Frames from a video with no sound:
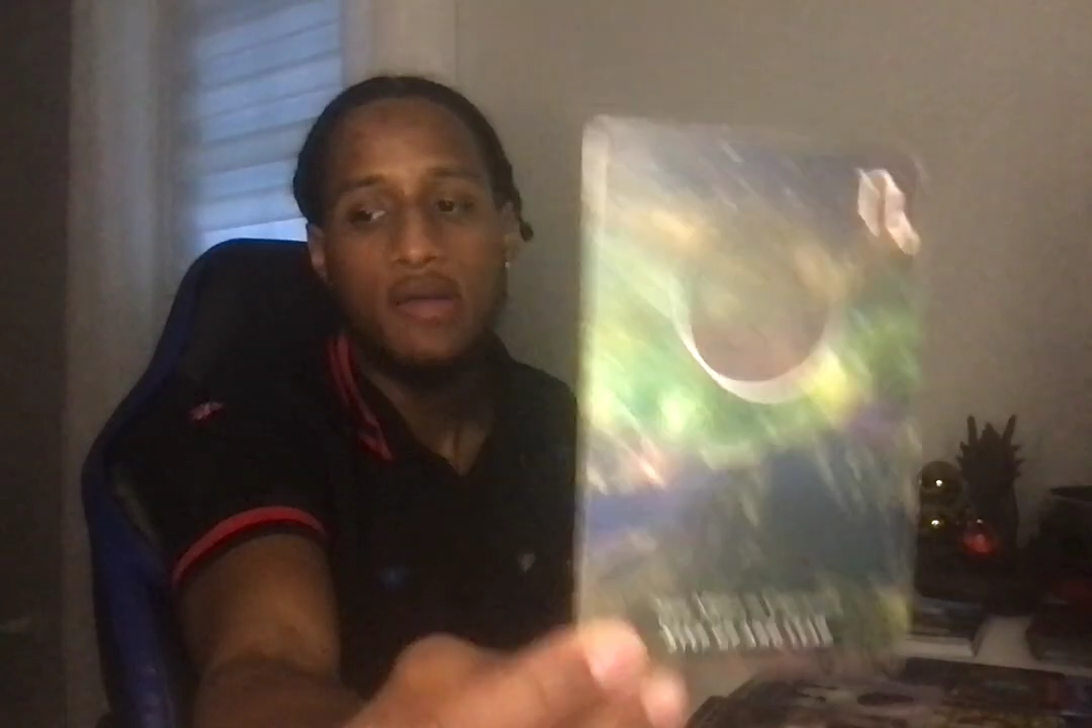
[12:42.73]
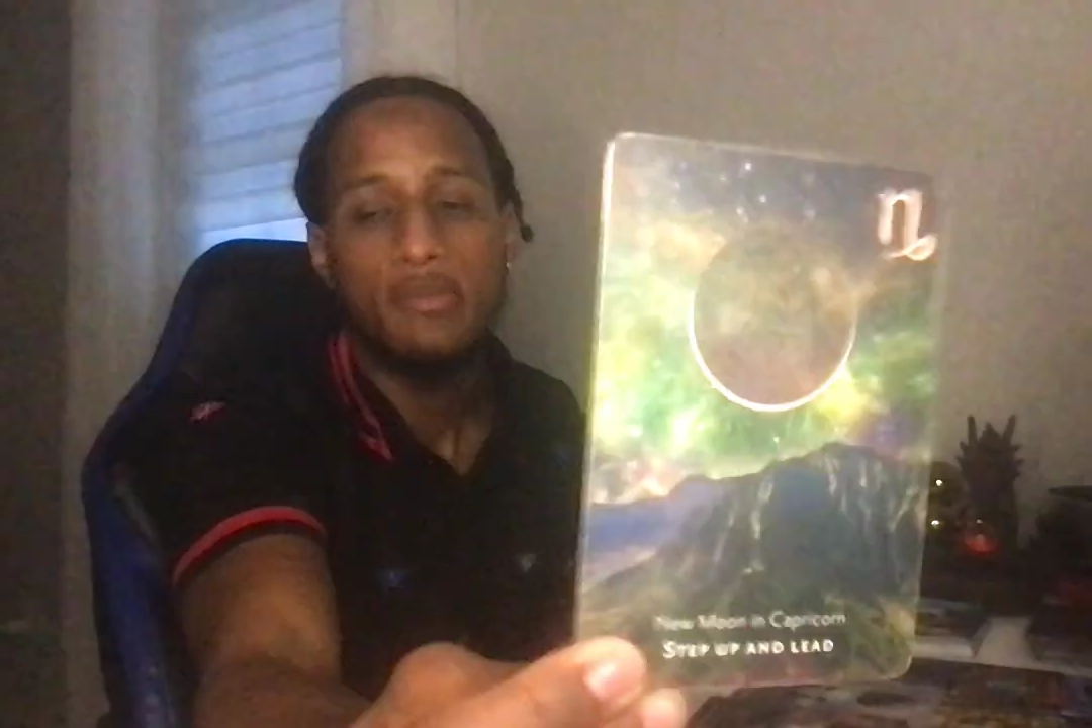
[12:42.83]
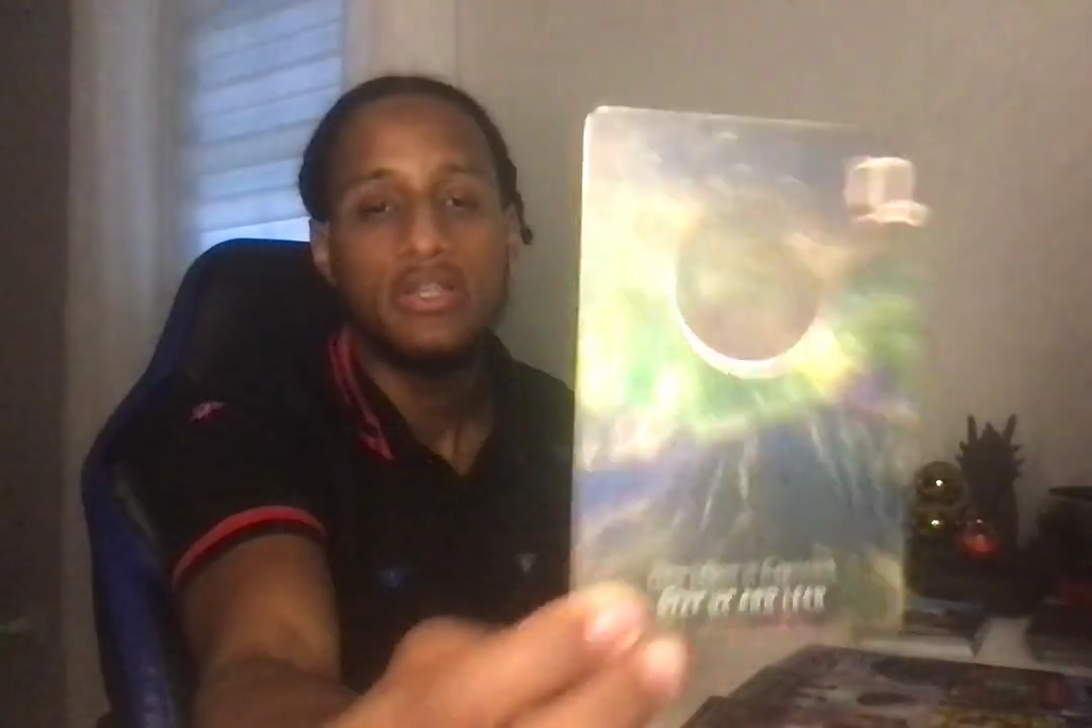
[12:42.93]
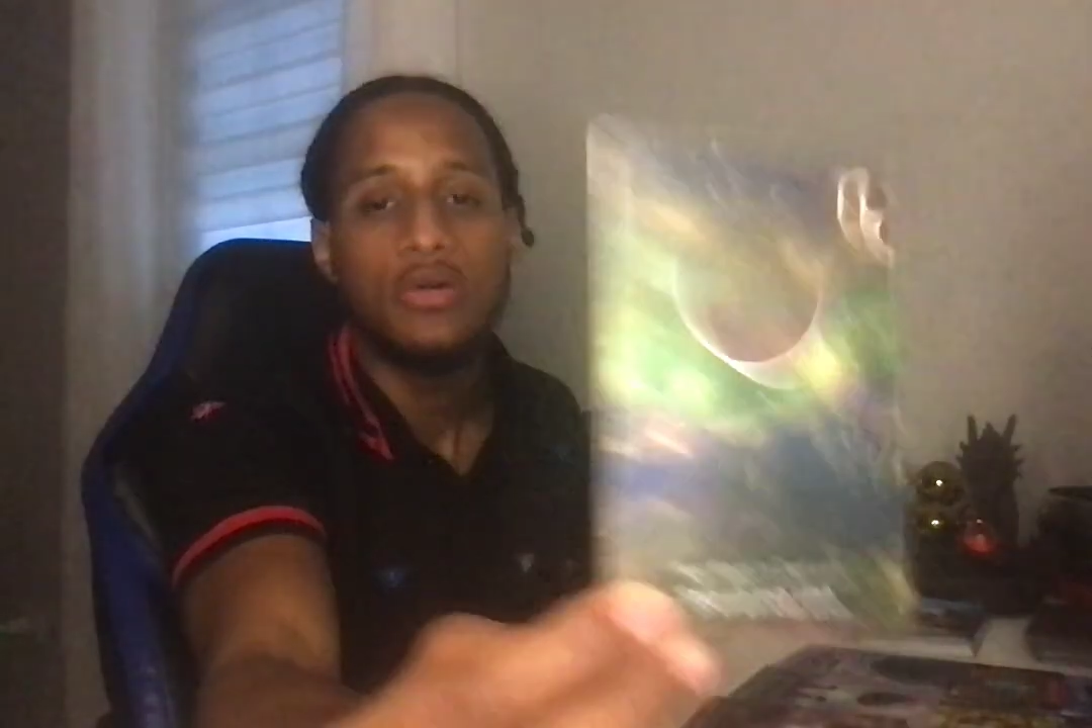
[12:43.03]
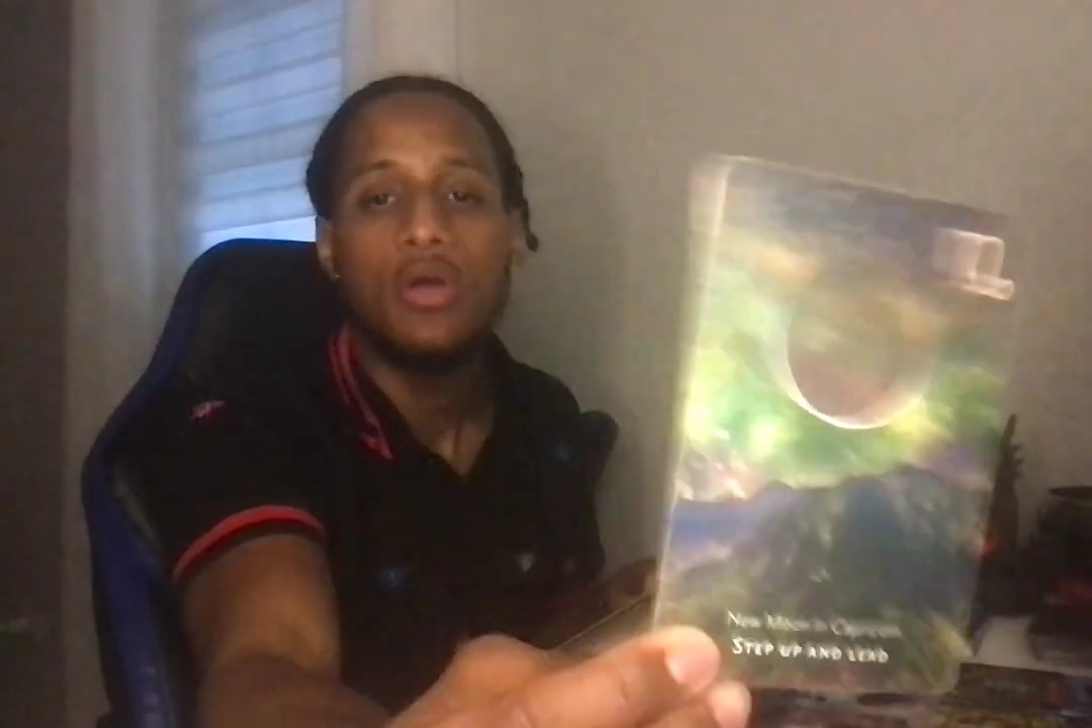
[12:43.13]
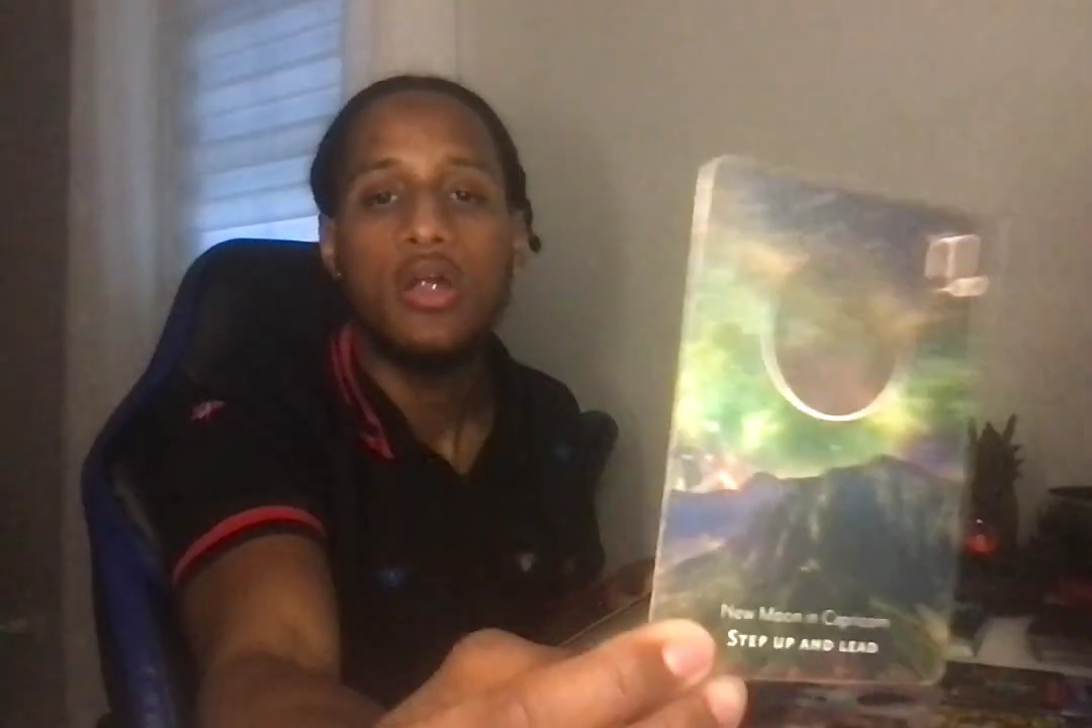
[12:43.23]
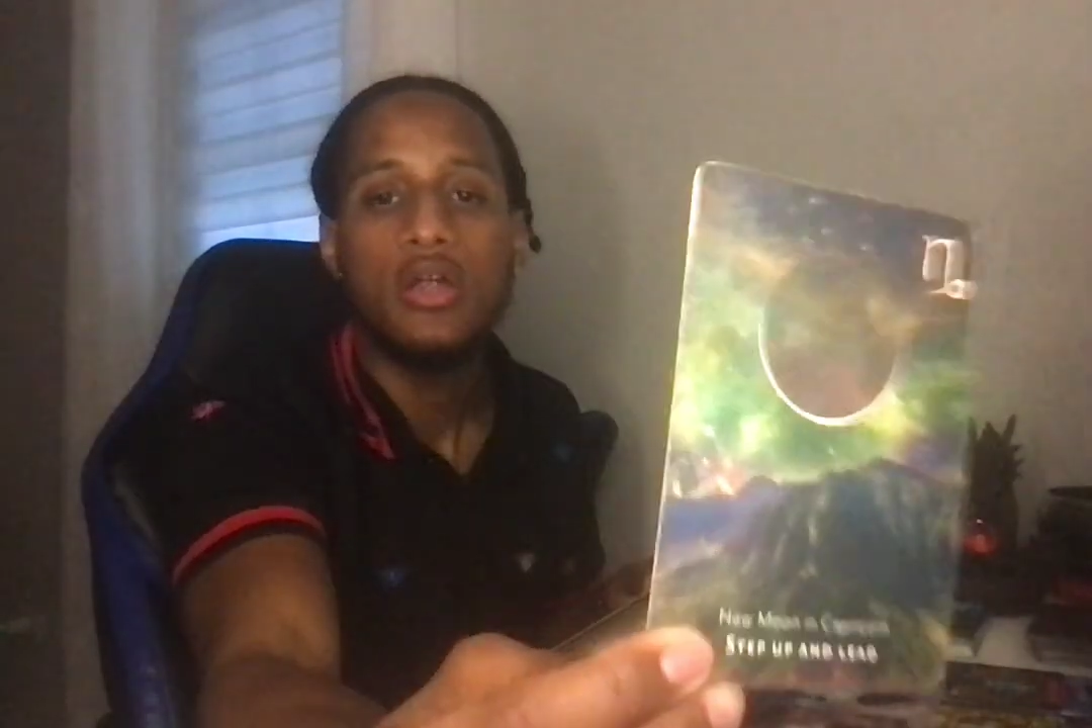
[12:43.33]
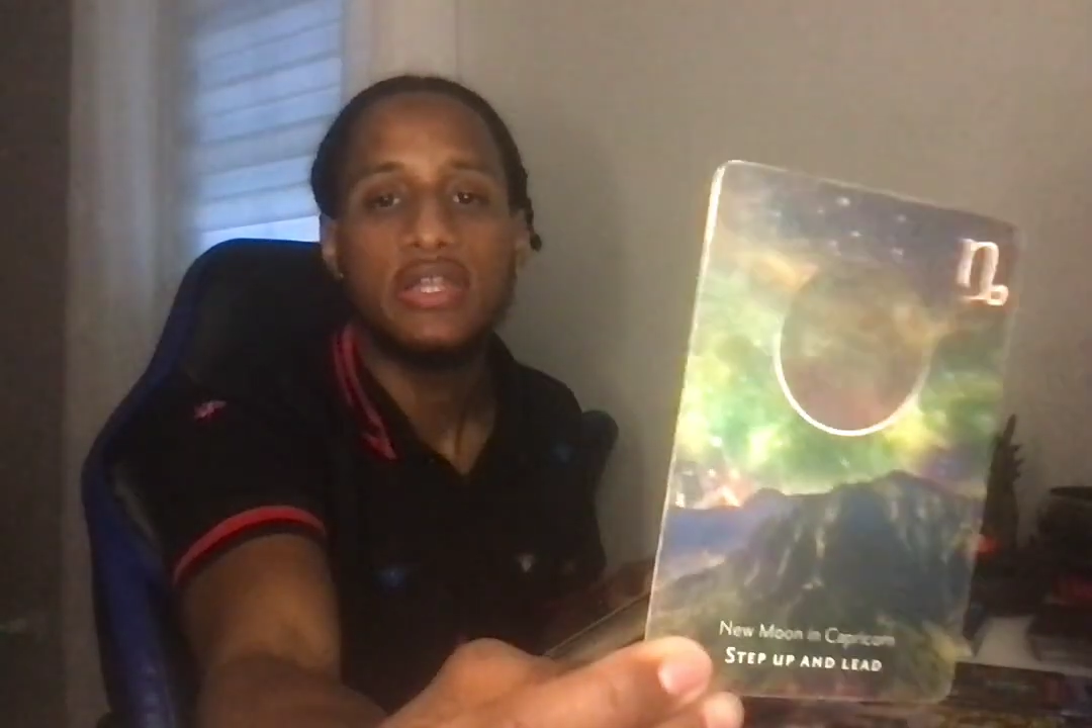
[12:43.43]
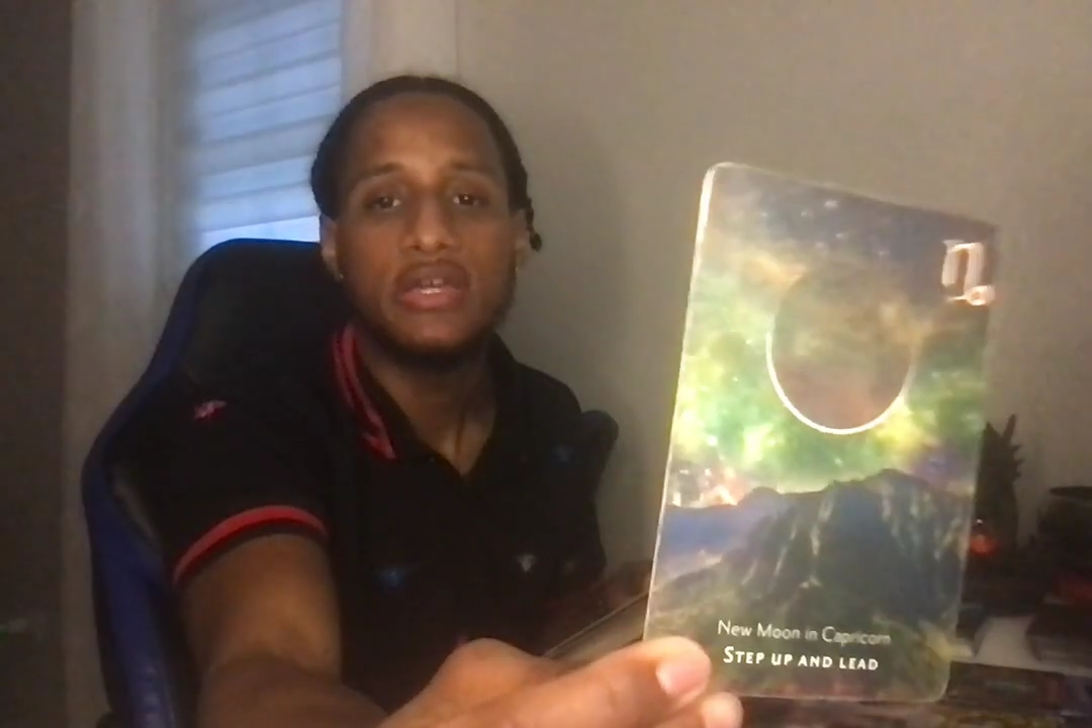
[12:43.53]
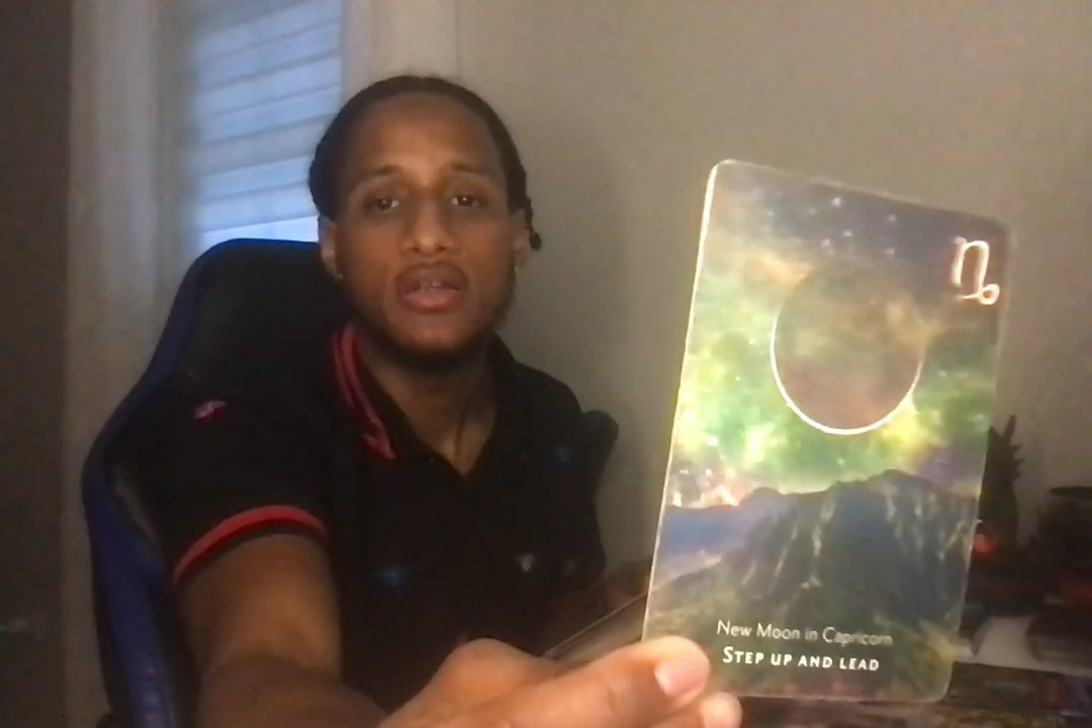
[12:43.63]
a little
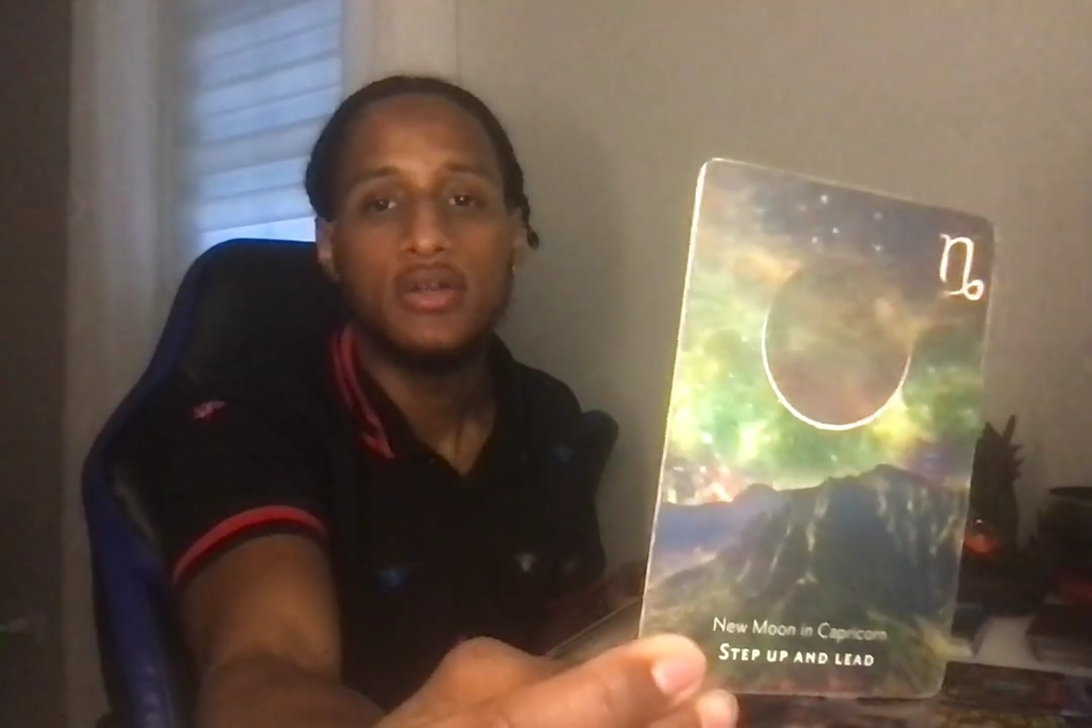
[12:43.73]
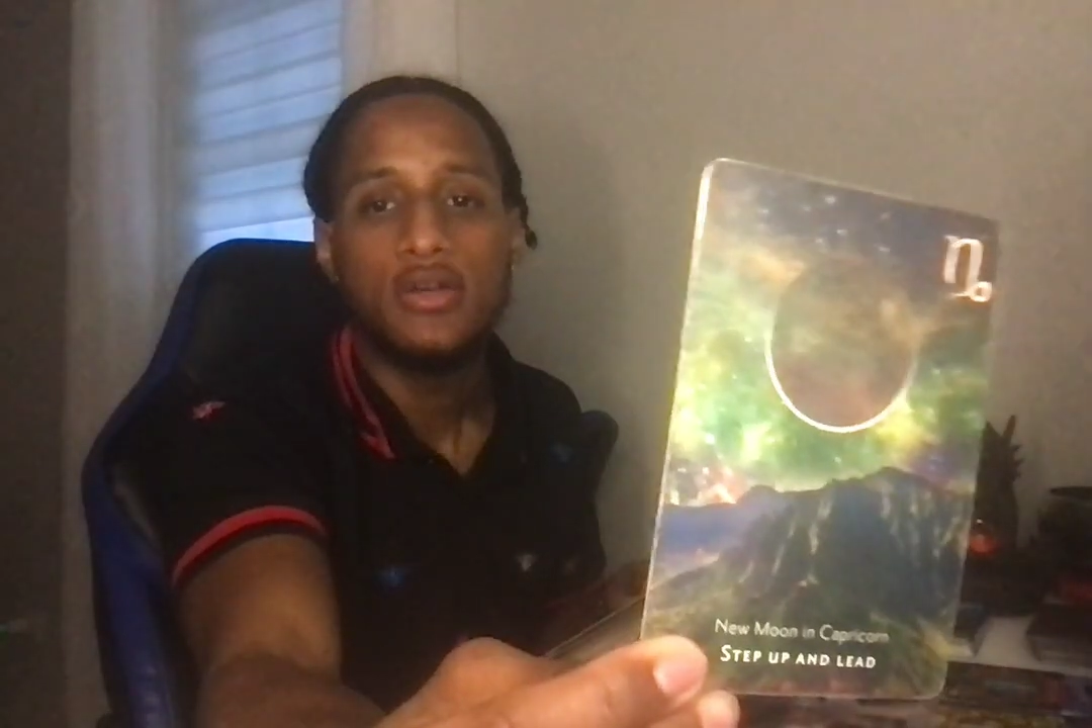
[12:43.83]
earlier